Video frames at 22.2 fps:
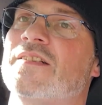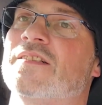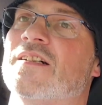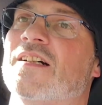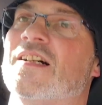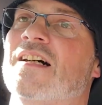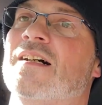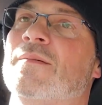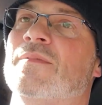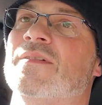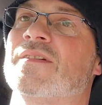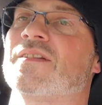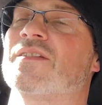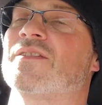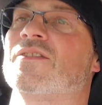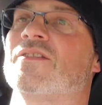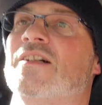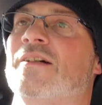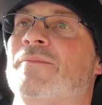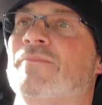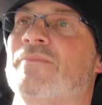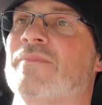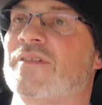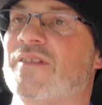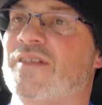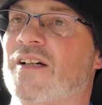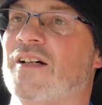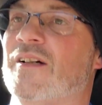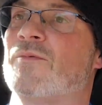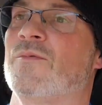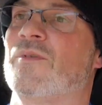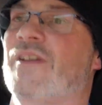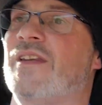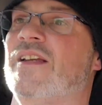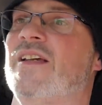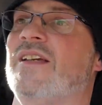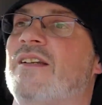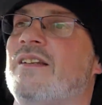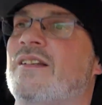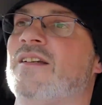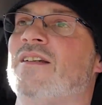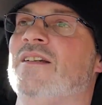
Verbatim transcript: job until I'm done with it.